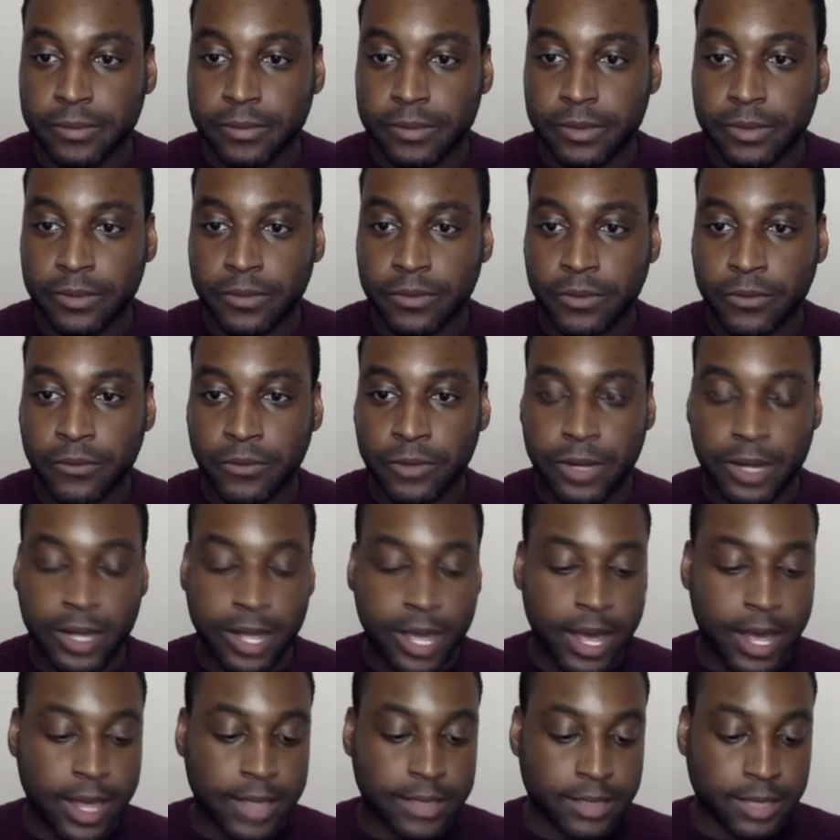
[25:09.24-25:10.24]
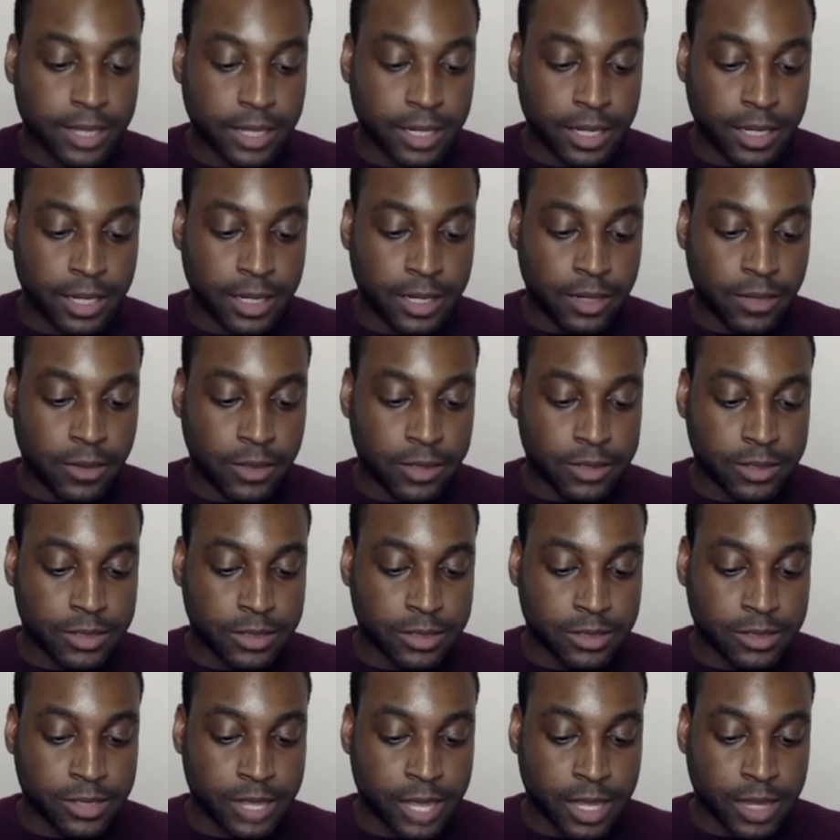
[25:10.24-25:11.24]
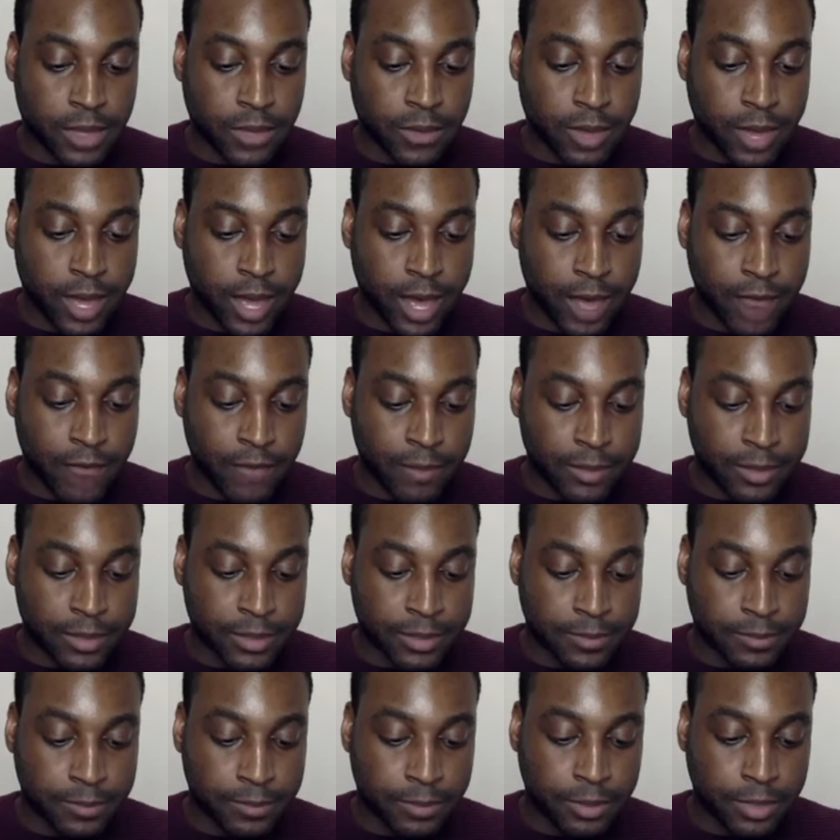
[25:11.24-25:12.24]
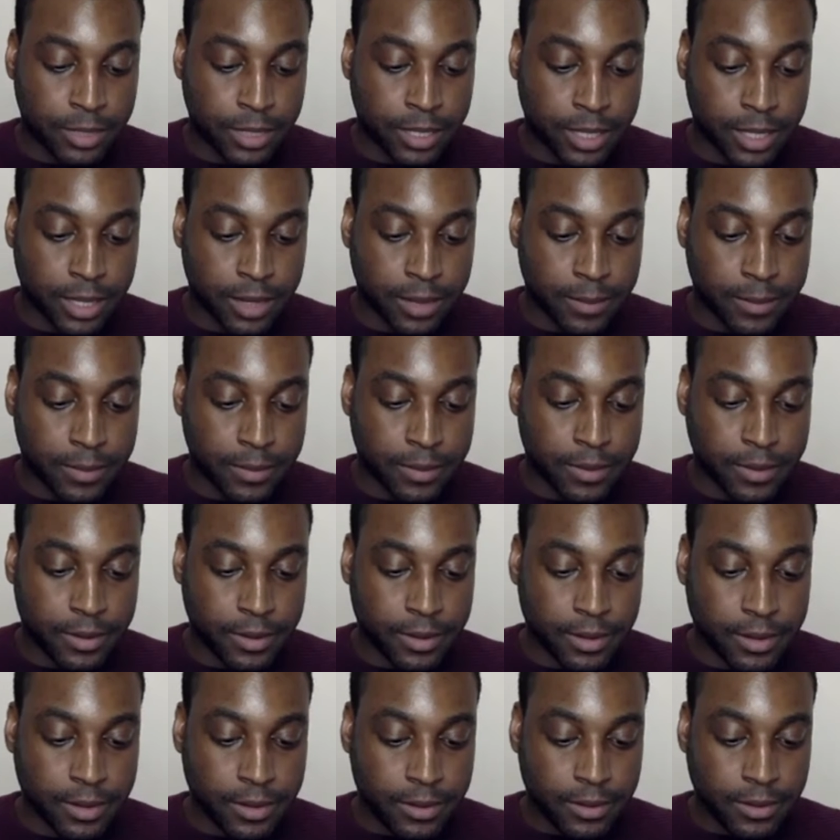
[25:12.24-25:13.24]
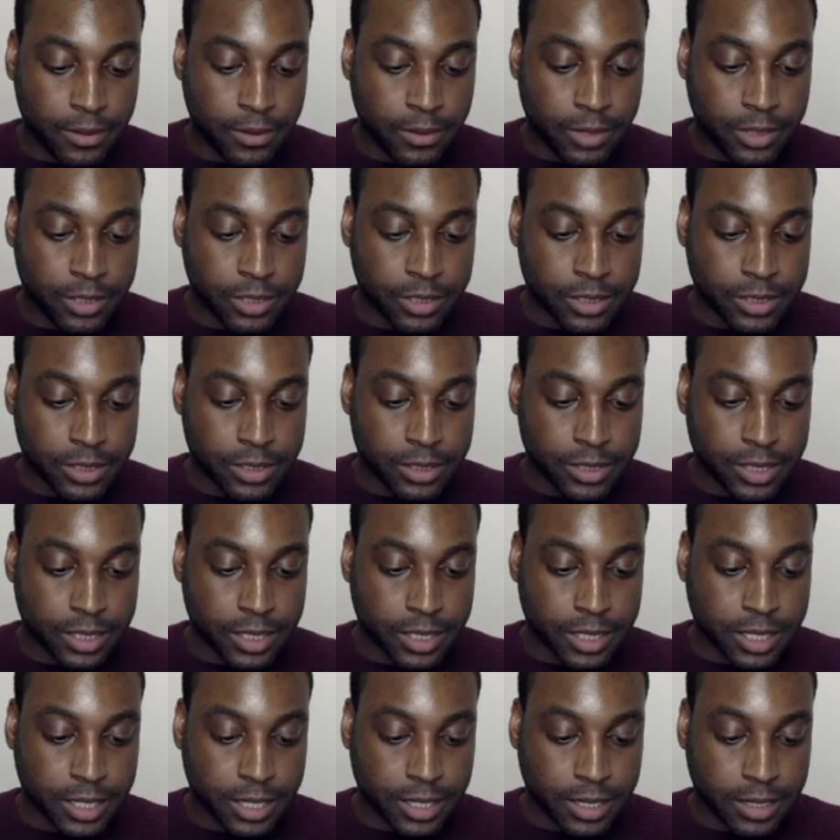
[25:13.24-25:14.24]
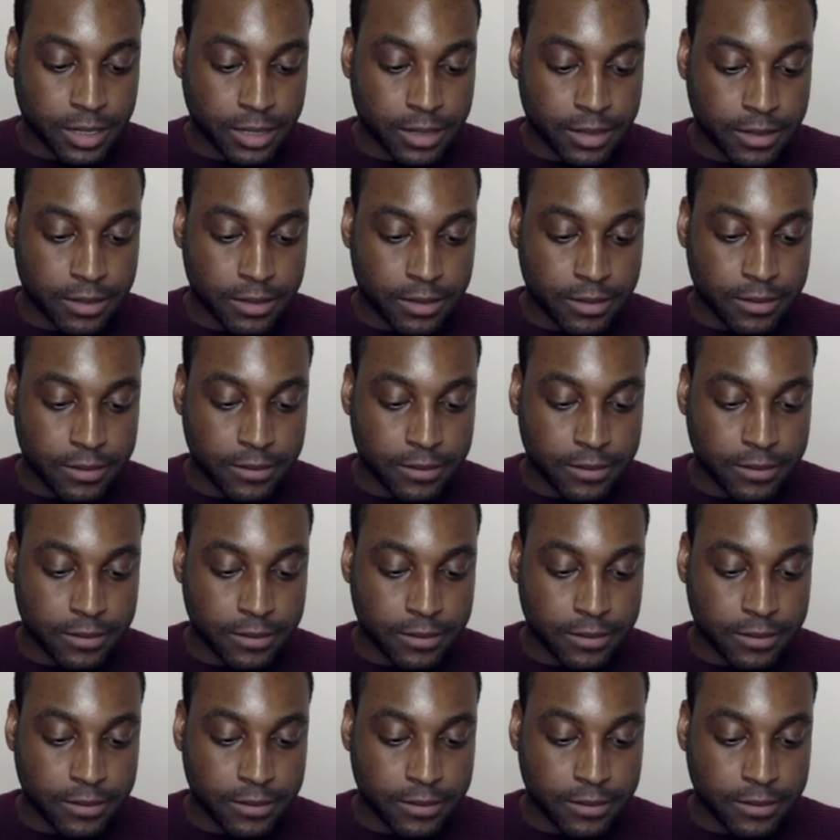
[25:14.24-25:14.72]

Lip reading: Feel free to ask any questions that you have. I'm just pulling up the questions again.